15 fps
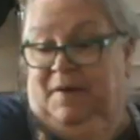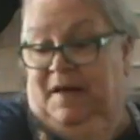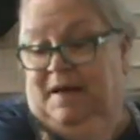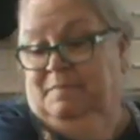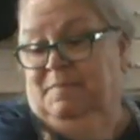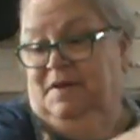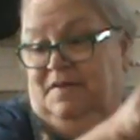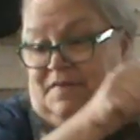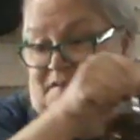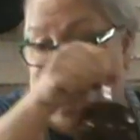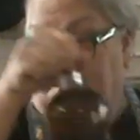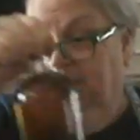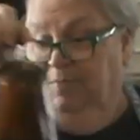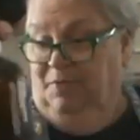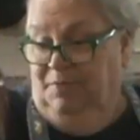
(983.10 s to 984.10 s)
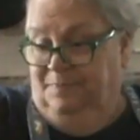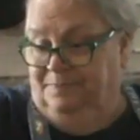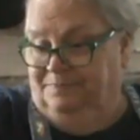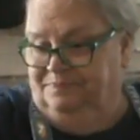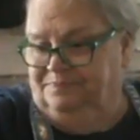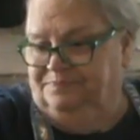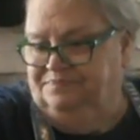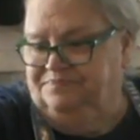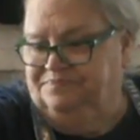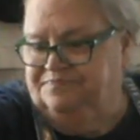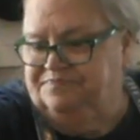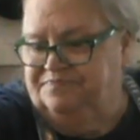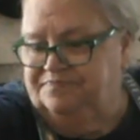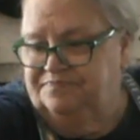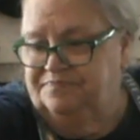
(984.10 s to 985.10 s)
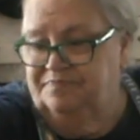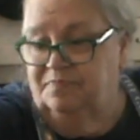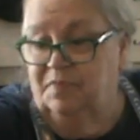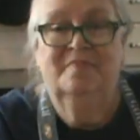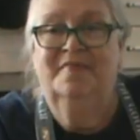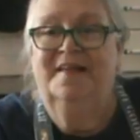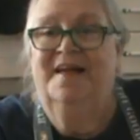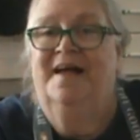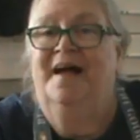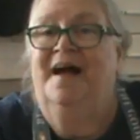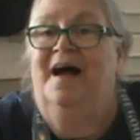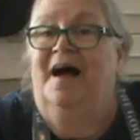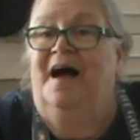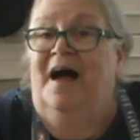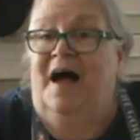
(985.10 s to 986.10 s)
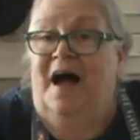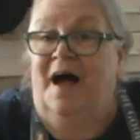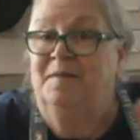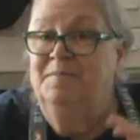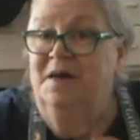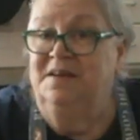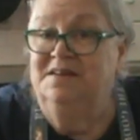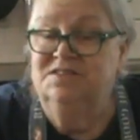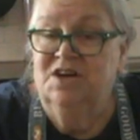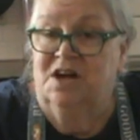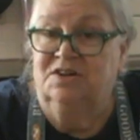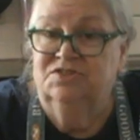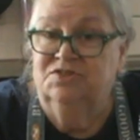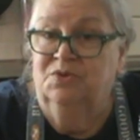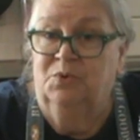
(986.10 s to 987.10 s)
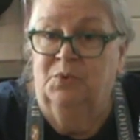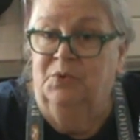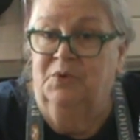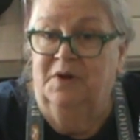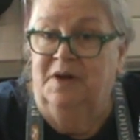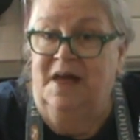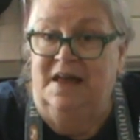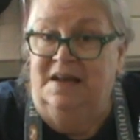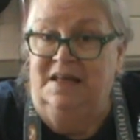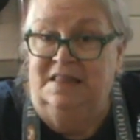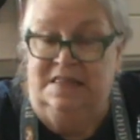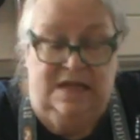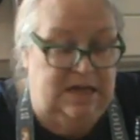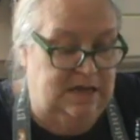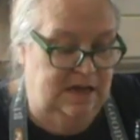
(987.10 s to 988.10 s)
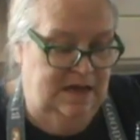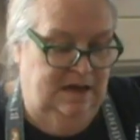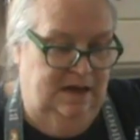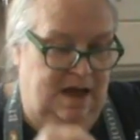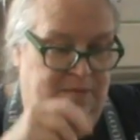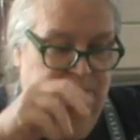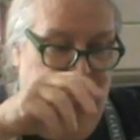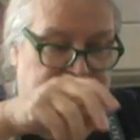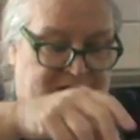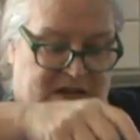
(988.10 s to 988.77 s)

behind me on the table. I'm not a doctor or anything. I'm not